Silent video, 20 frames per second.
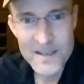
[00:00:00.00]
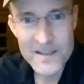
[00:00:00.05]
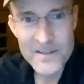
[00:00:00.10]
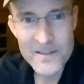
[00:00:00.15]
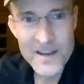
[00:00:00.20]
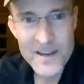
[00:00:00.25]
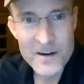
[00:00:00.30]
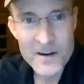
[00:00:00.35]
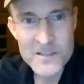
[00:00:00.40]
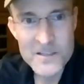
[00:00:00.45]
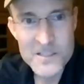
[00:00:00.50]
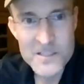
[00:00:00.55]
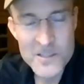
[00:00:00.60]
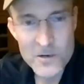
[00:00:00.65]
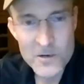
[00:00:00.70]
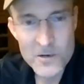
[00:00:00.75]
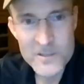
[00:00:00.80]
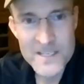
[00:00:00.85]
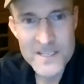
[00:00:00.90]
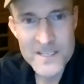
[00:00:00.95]
They are
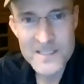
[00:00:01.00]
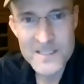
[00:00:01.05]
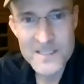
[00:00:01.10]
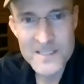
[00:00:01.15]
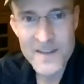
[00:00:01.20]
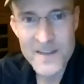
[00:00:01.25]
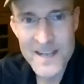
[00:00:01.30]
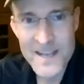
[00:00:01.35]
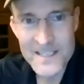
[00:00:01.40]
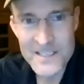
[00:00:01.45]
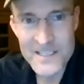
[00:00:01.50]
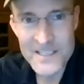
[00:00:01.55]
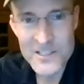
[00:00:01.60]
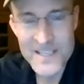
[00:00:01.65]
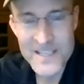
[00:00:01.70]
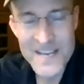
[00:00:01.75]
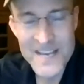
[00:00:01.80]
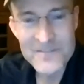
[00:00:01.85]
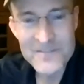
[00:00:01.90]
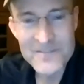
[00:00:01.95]
so
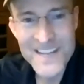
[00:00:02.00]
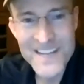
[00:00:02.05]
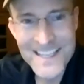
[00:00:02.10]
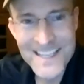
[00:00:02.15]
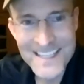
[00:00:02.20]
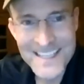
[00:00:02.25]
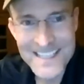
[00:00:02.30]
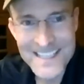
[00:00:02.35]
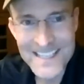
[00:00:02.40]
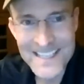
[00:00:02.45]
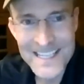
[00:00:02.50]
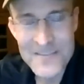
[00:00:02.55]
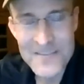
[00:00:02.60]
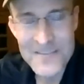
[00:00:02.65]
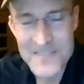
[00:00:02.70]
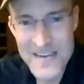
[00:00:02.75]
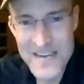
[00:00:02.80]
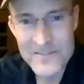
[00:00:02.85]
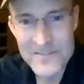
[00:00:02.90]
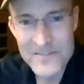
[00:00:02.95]
disadvantaged. They have nothing. They
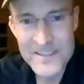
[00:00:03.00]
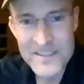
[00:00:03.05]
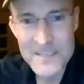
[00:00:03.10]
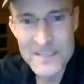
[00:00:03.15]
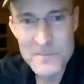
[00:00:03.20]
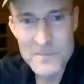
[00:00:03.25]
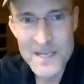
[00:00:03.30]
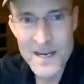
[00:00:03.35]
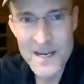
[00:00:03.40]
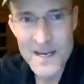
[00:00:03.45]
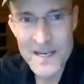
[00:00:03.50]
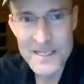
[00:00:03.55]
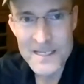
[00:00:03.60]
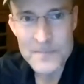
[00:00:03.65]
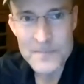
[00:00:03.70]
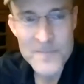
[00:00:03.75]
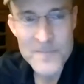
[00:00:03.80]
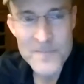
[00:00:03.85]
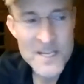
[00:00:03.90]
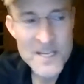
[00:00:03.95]
left everything behind.